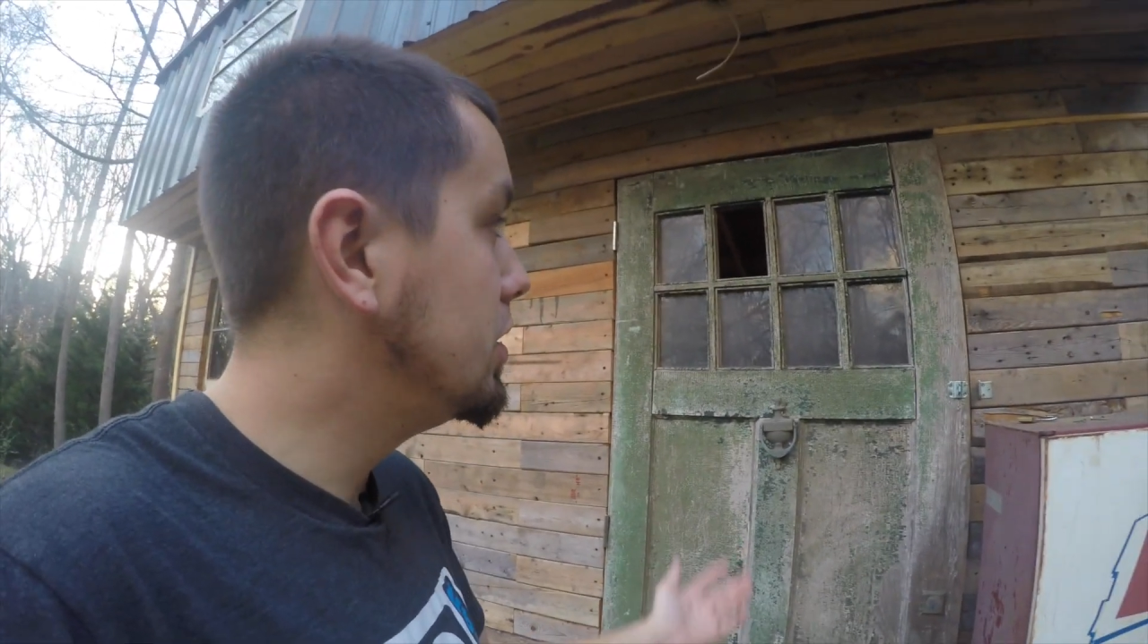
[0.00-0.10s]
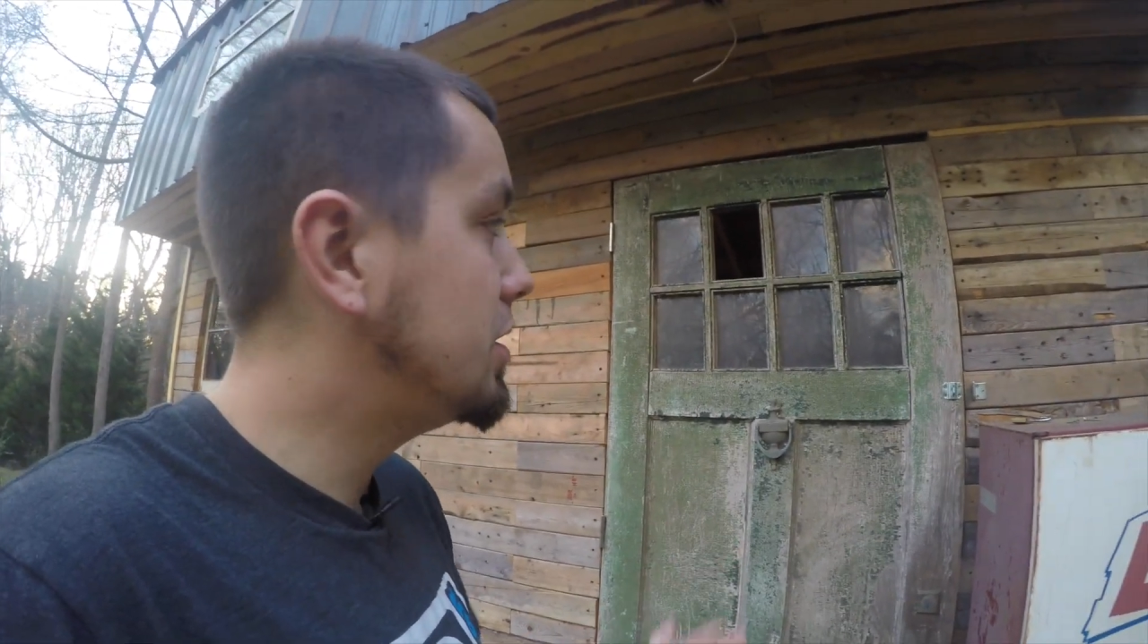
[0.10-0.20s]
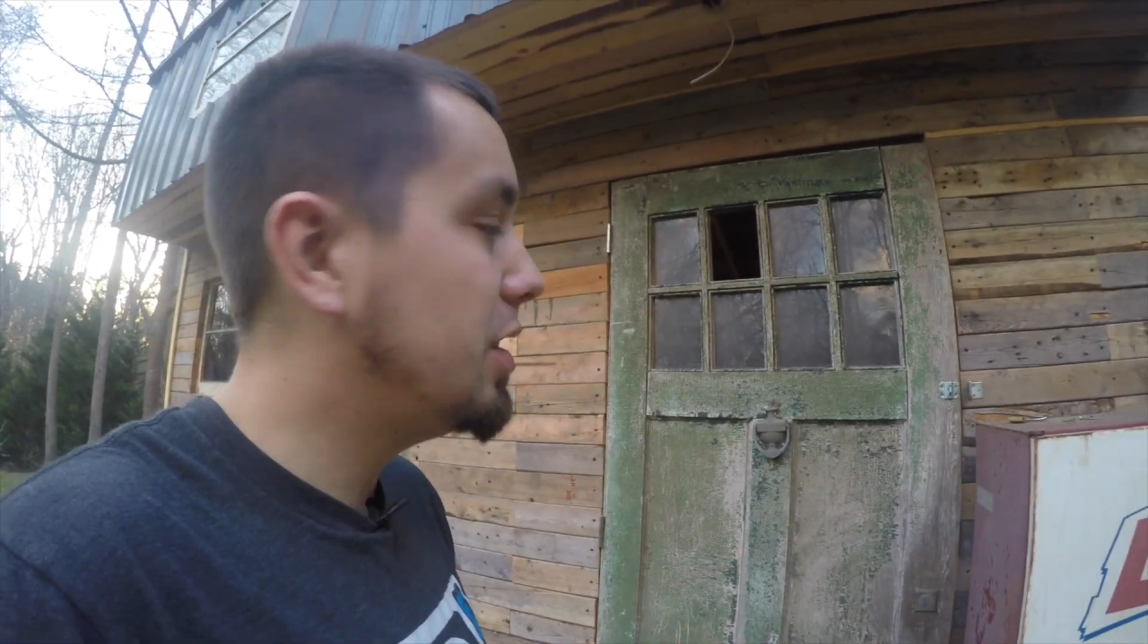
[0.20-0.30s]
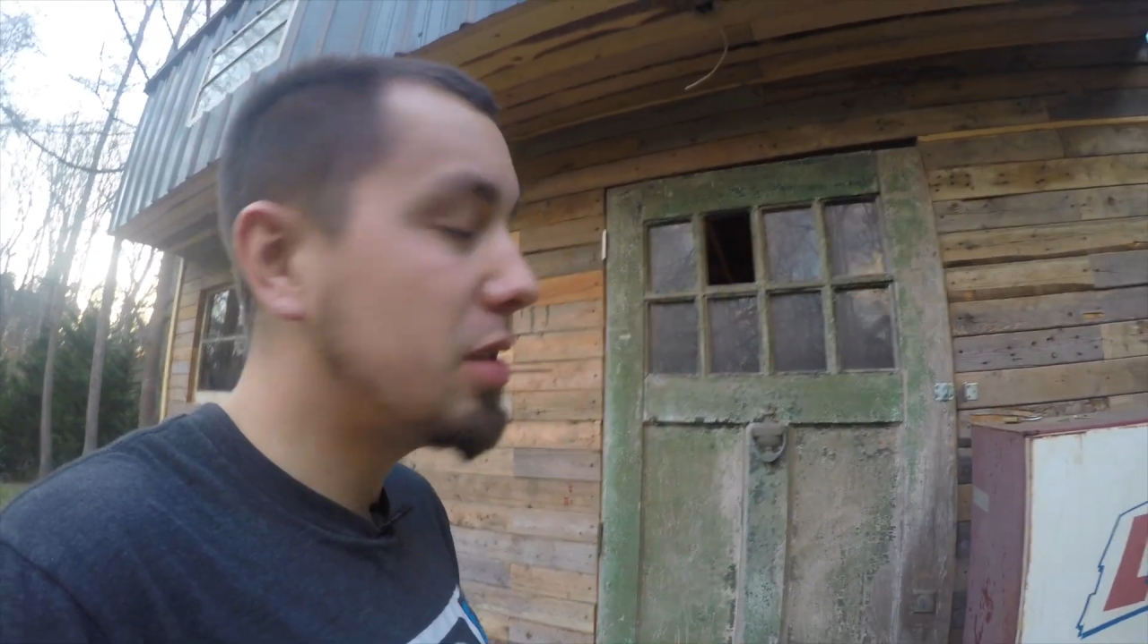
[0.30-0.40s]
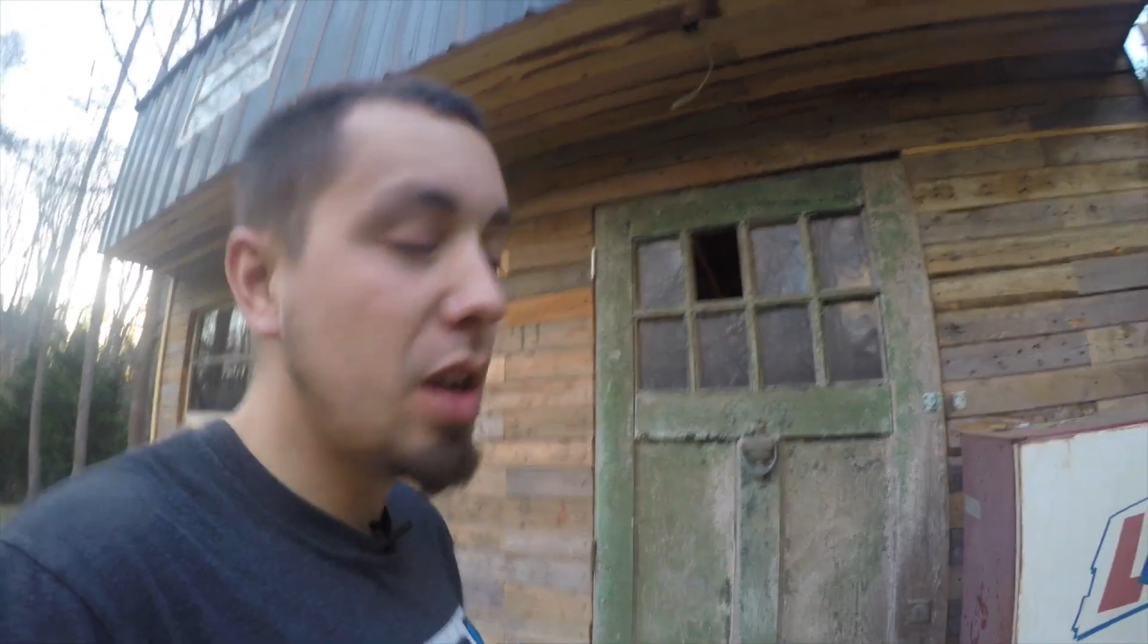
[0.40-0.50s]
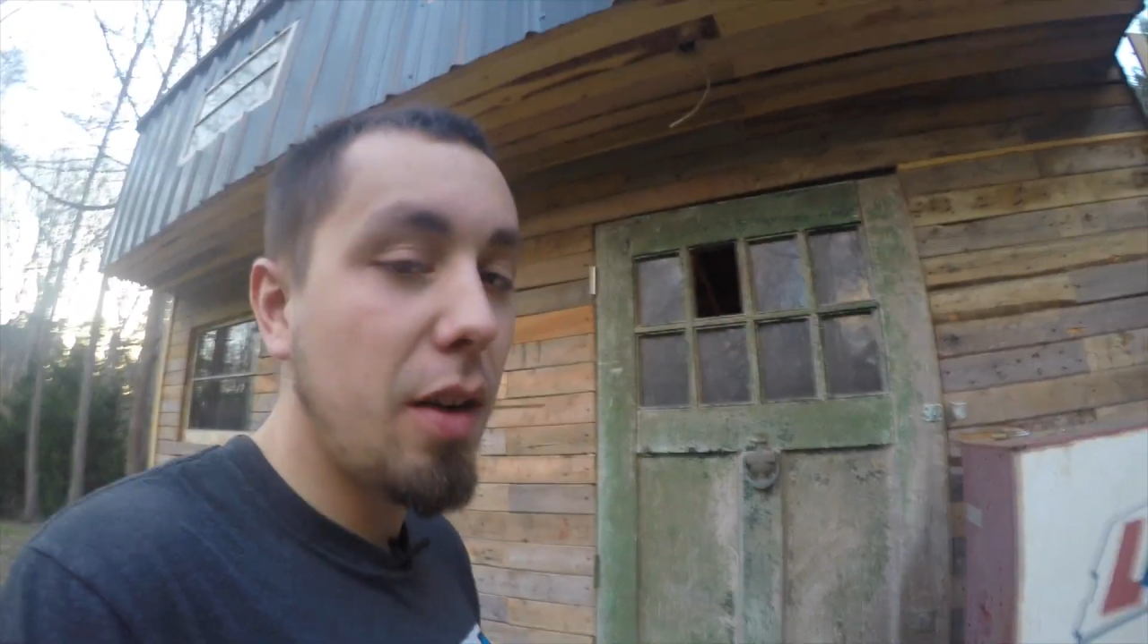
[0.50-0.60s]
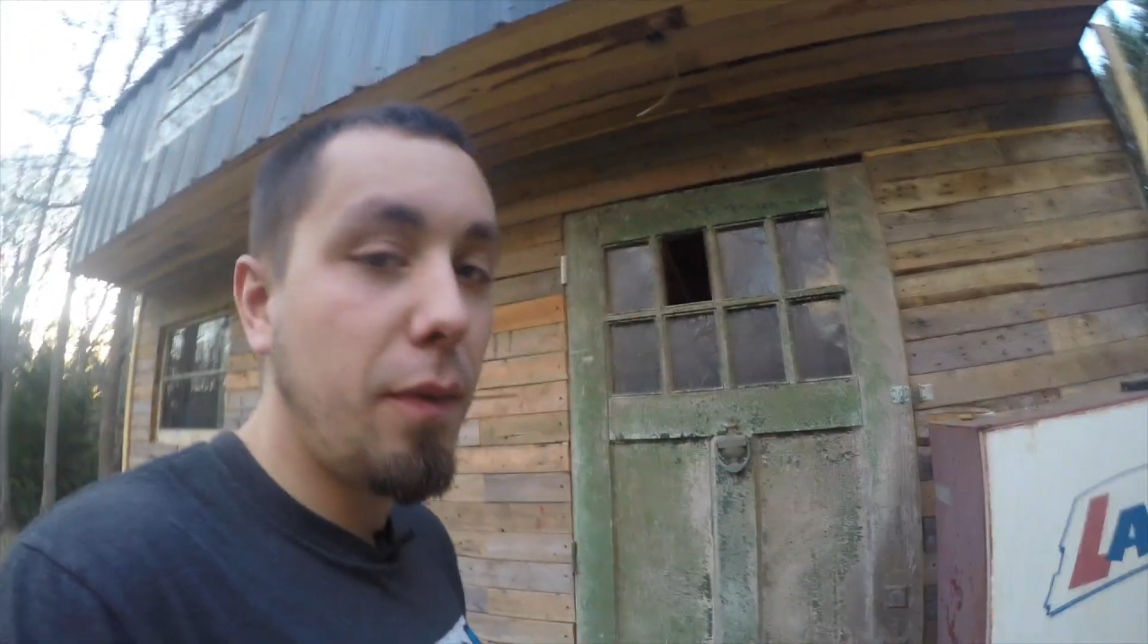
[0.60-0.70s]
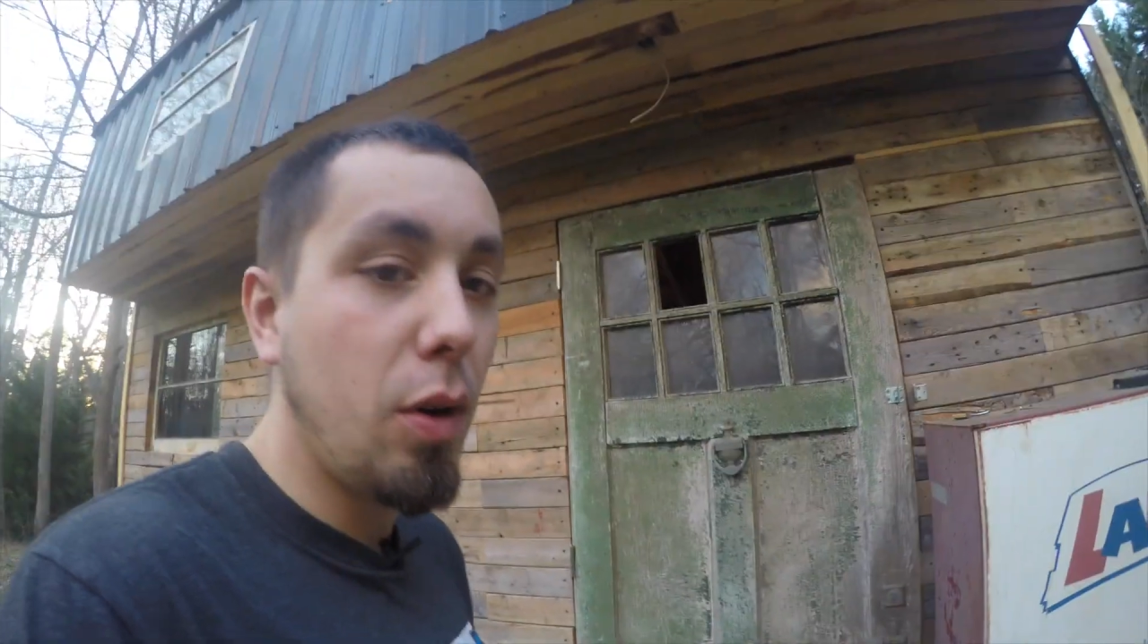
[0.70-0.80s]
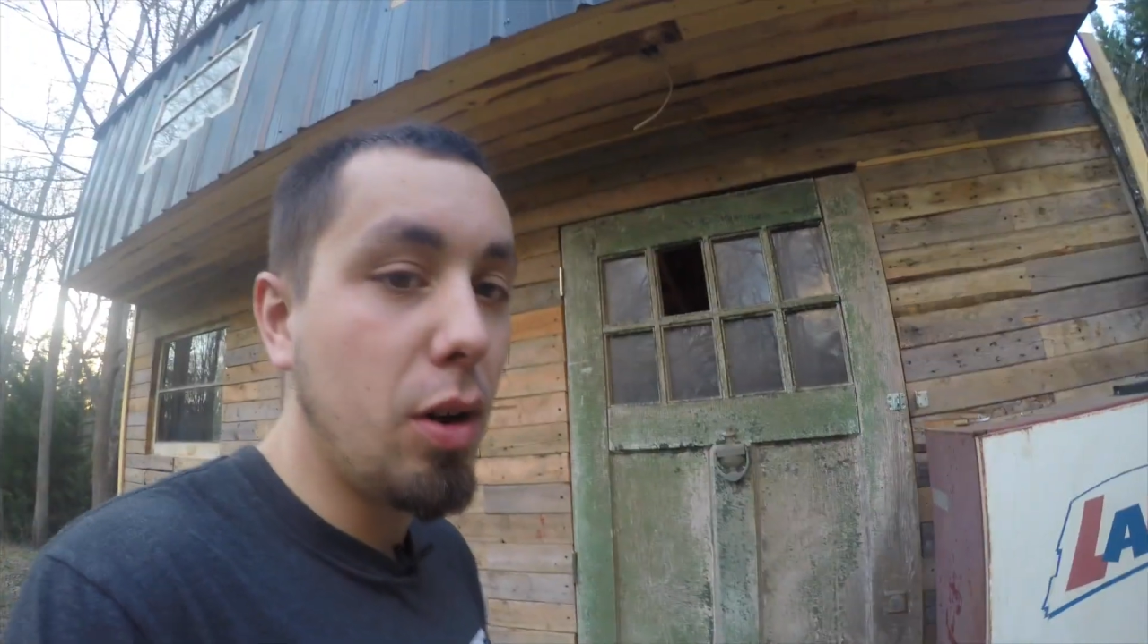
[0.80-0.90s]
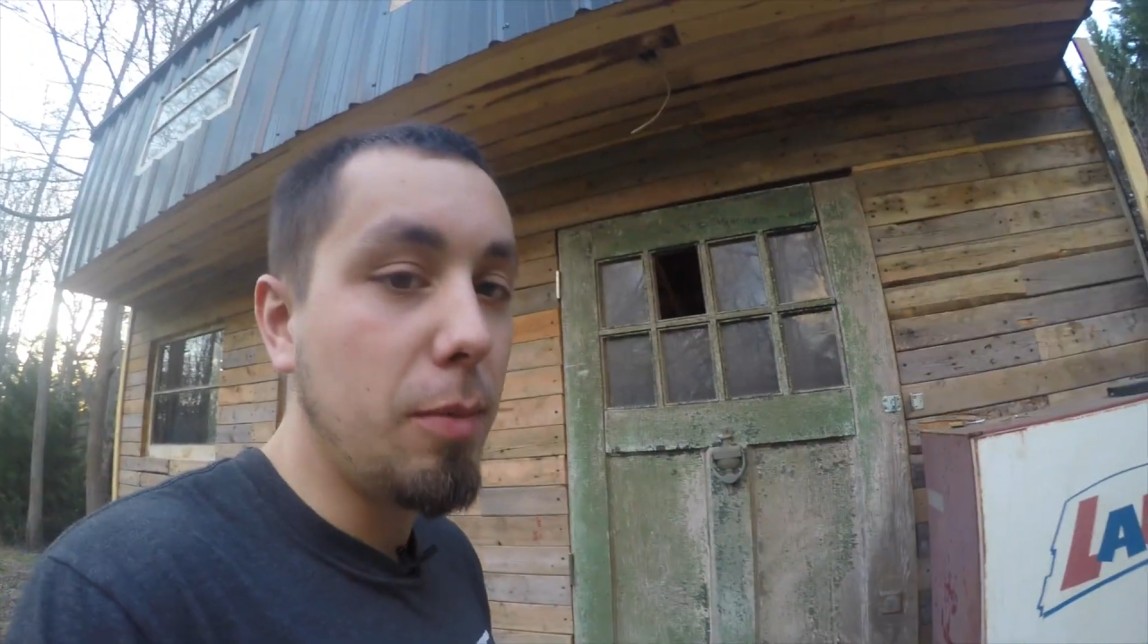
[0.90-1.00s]
can see it's kind
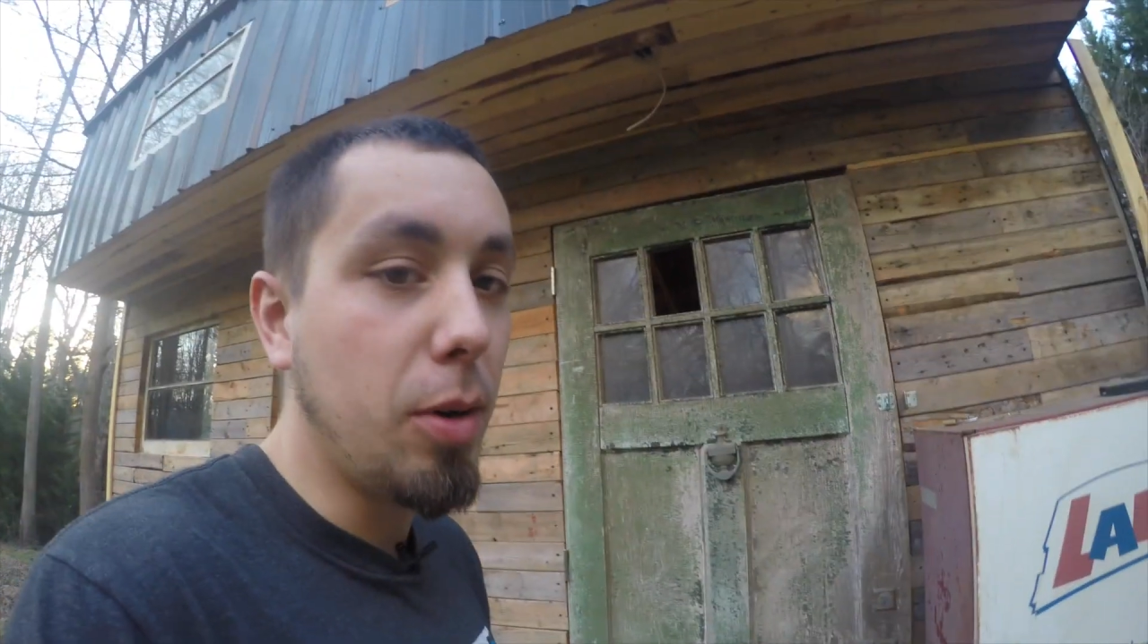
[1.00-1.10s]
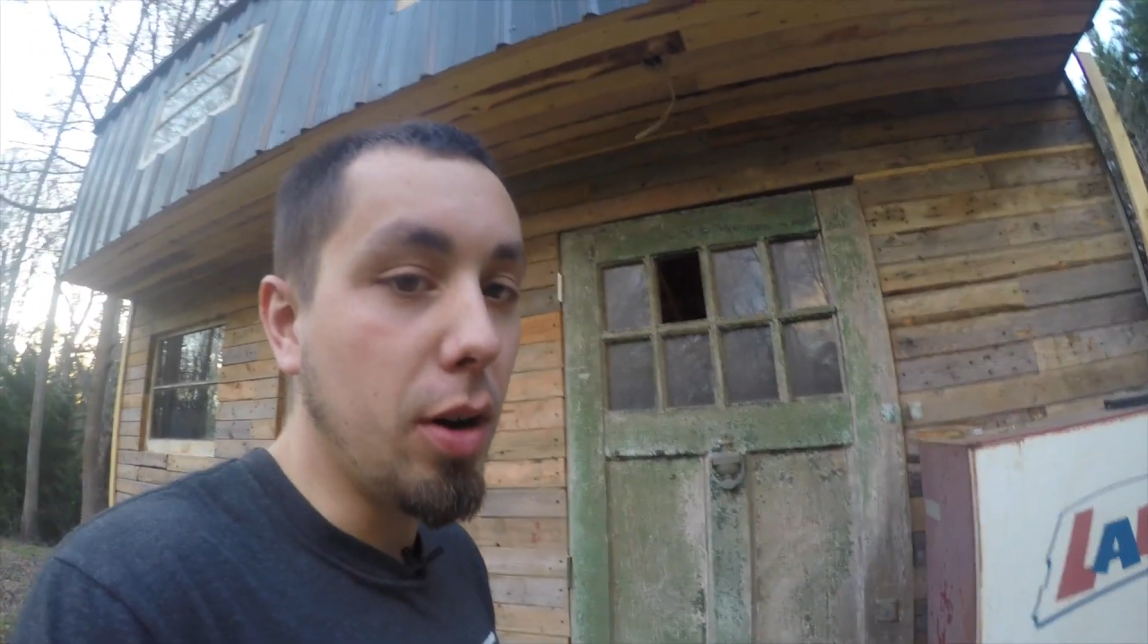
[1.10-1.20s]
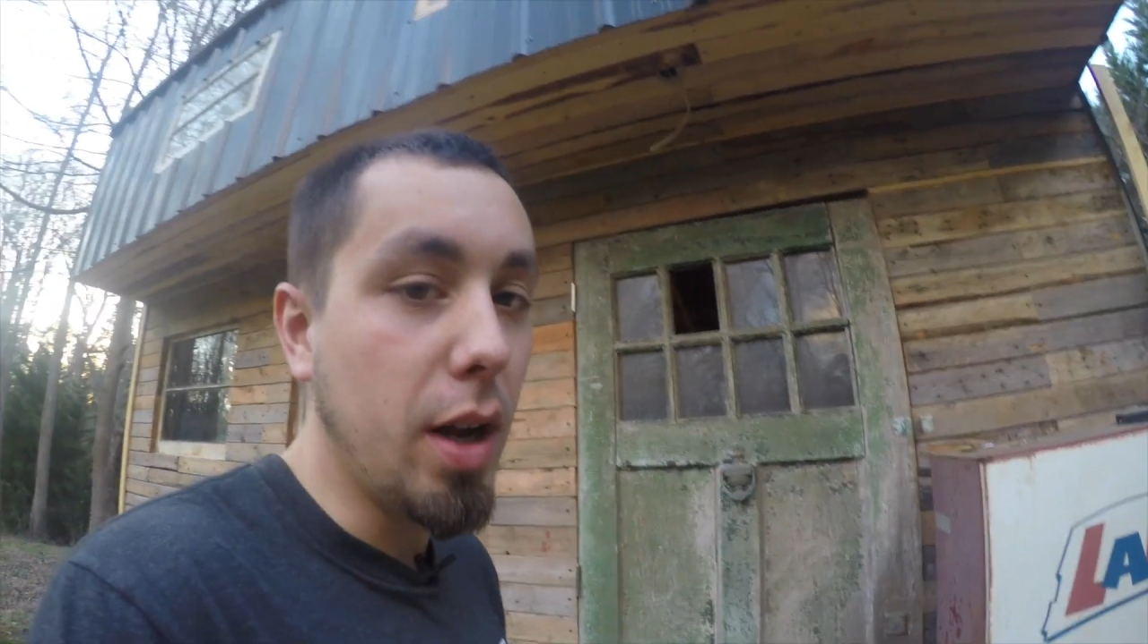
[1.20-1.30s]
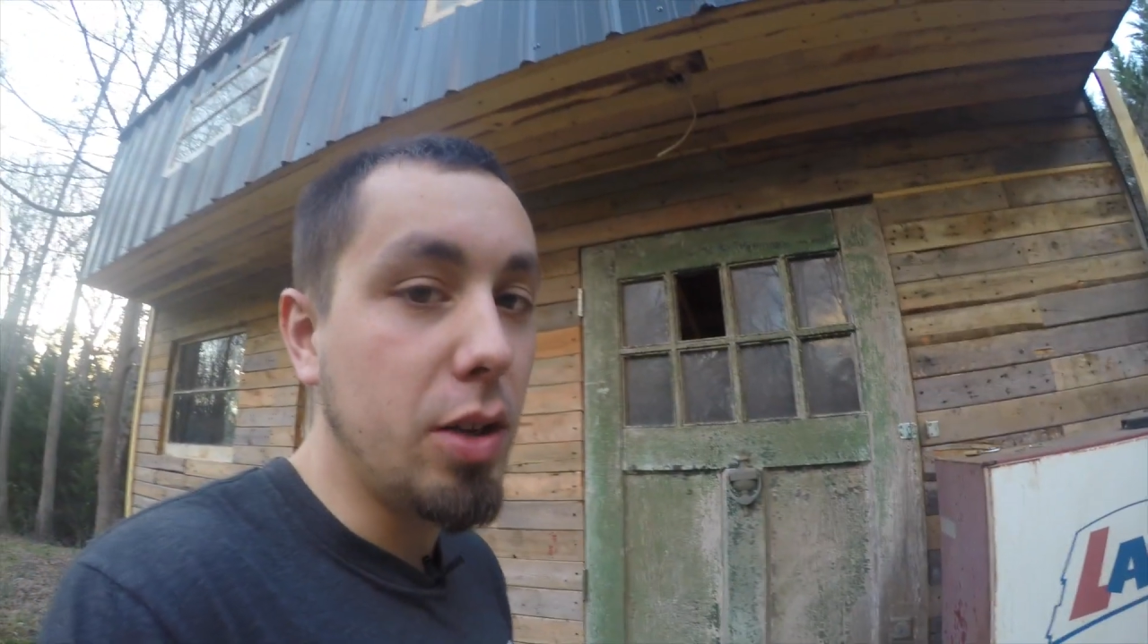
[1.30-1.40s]
of falling apart.